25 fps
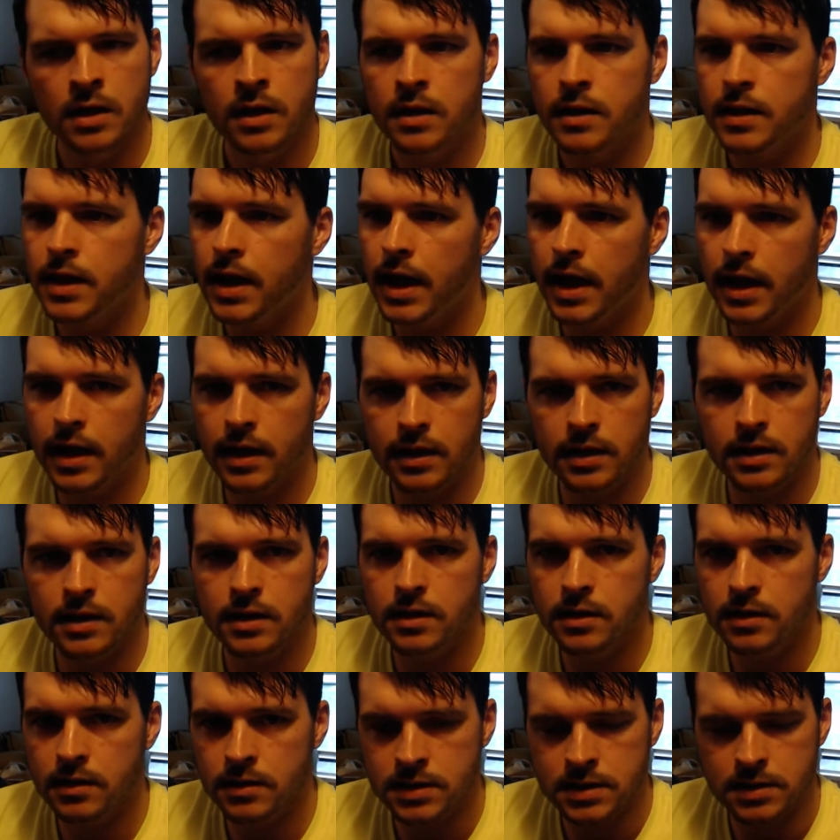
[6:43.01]
That,
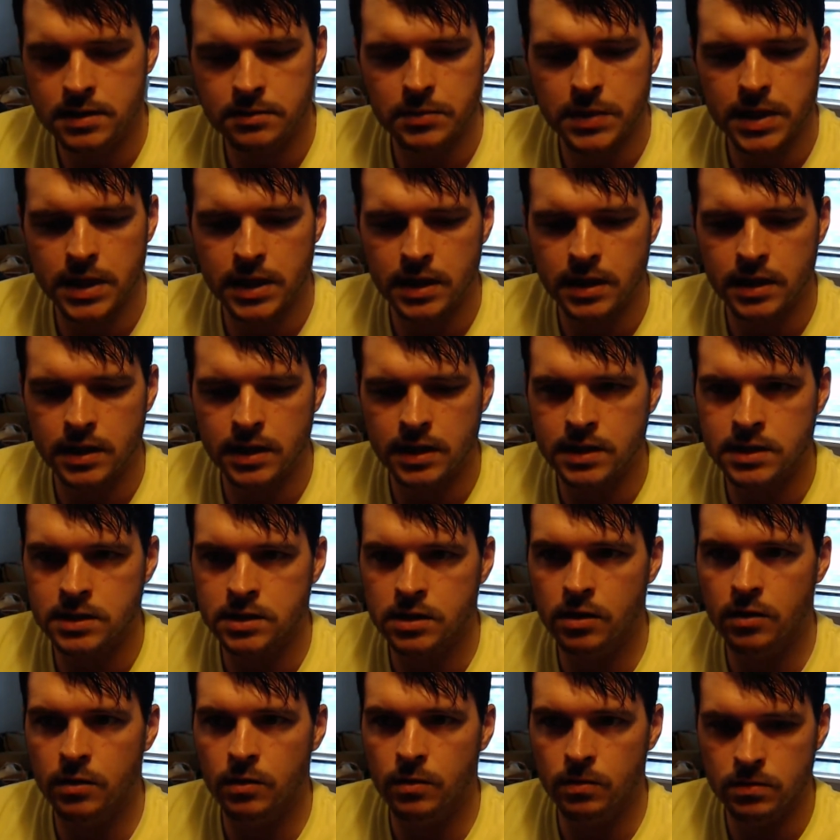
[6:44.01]
to me, is
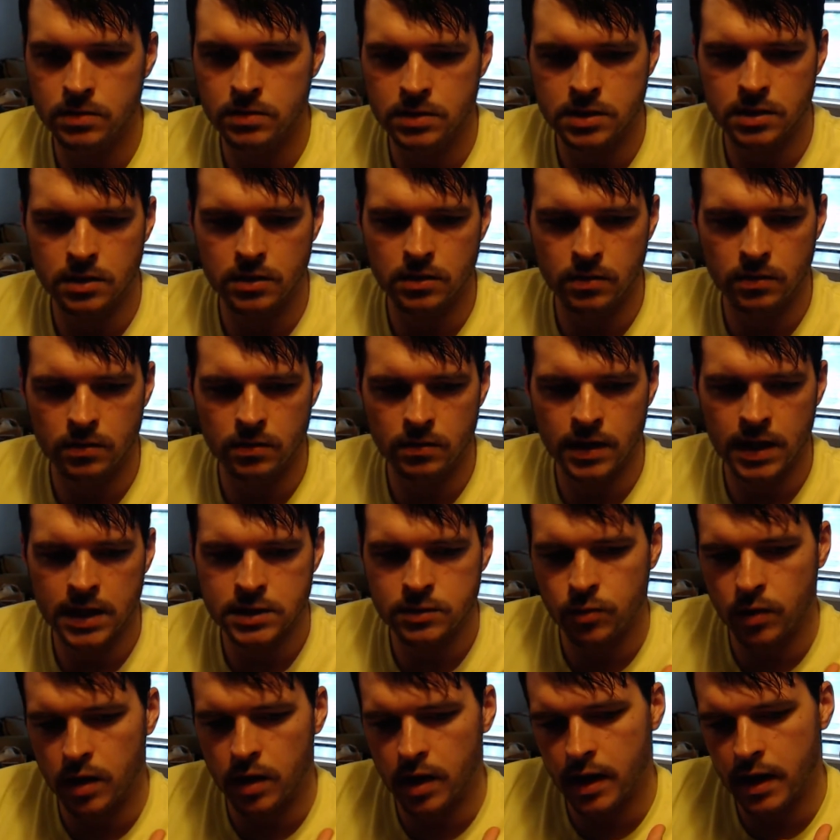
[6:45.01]
gold. So that's
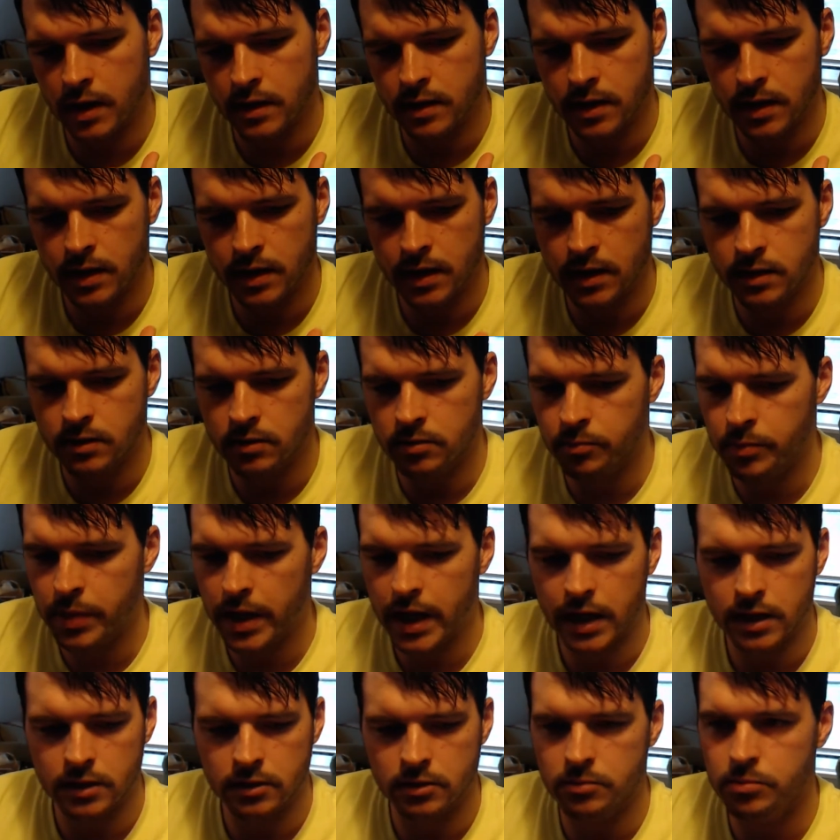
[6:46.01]
why I think either
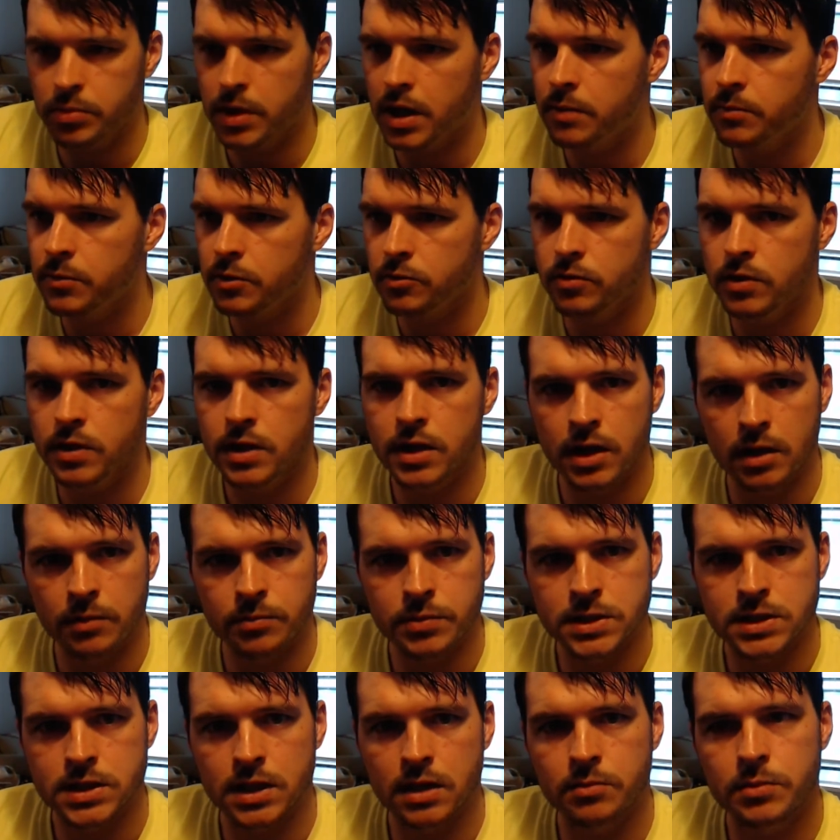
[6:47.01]
Bagley or Bamba really help
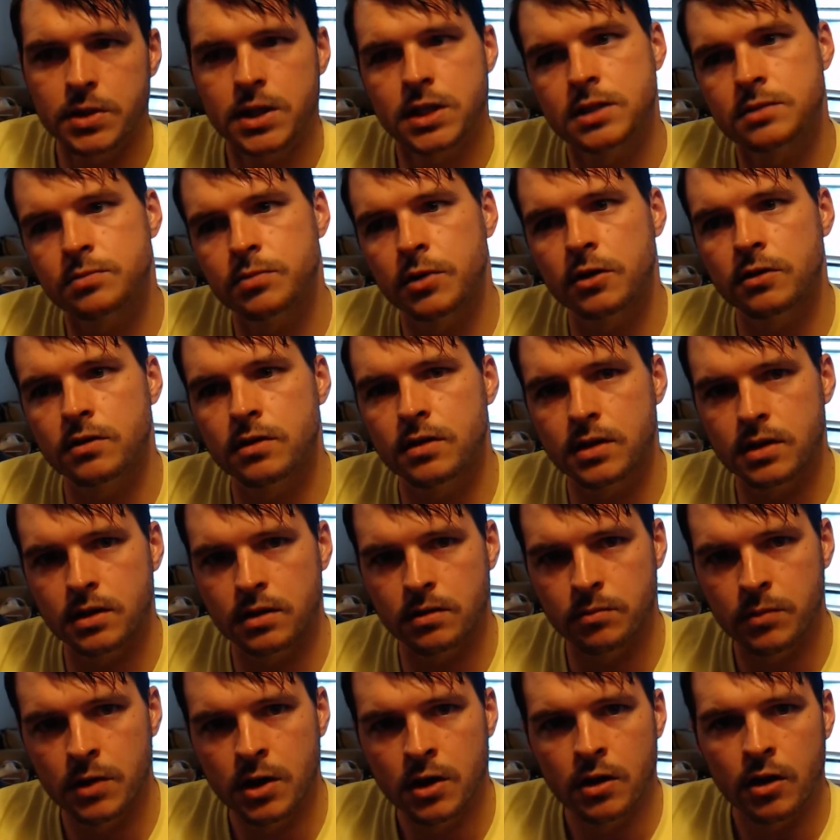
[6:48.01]
us out, because both of
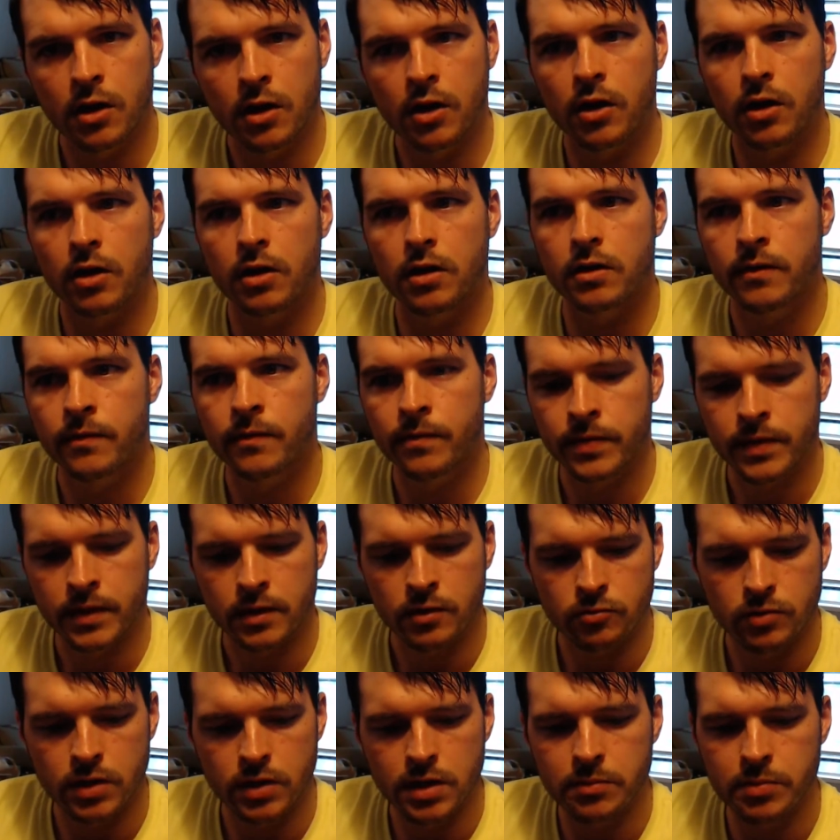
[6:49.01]
them are
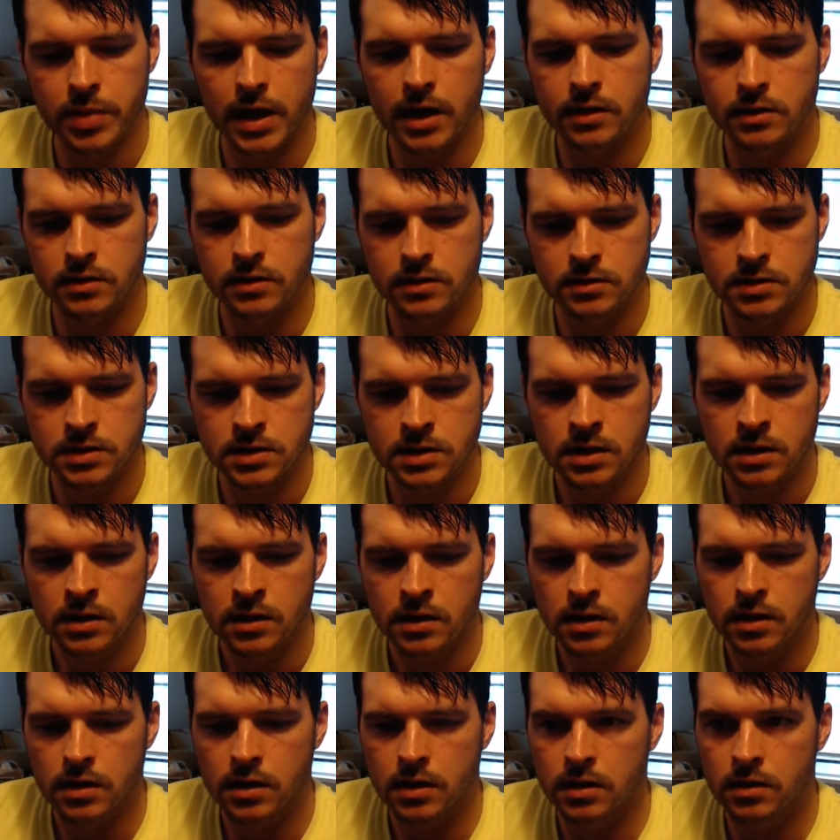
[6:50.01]
rebounders,
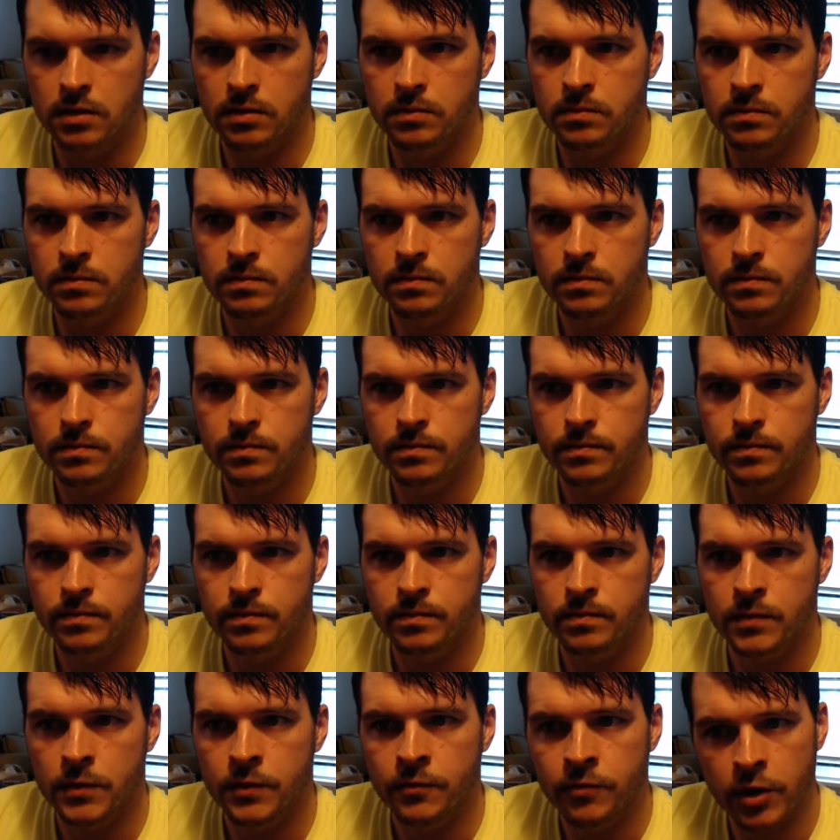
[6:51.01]

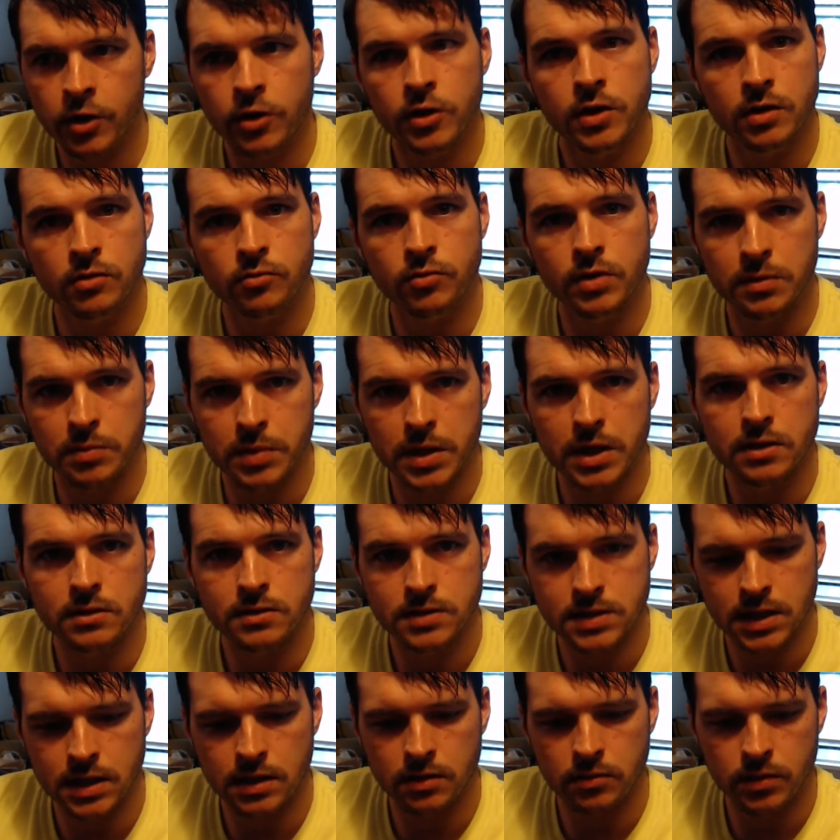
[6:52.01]
very good rebounders
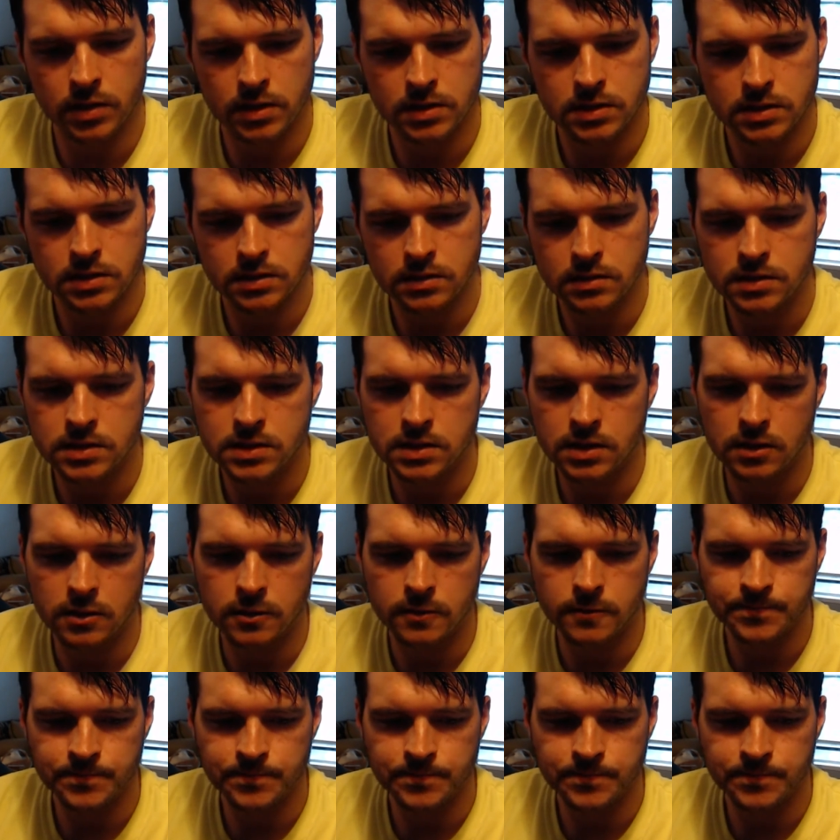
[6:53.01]
anyways. So,